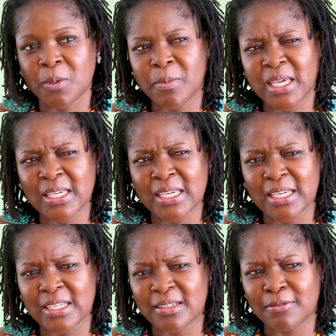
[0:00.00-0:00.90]
been
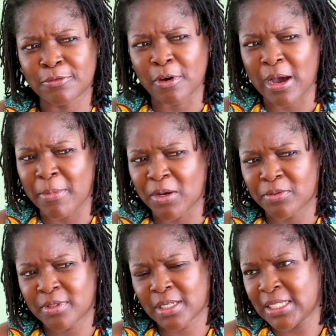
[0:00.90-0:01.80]
making for
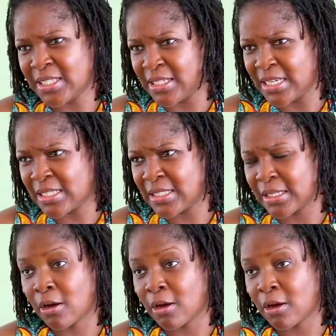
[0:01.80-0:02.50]
about three years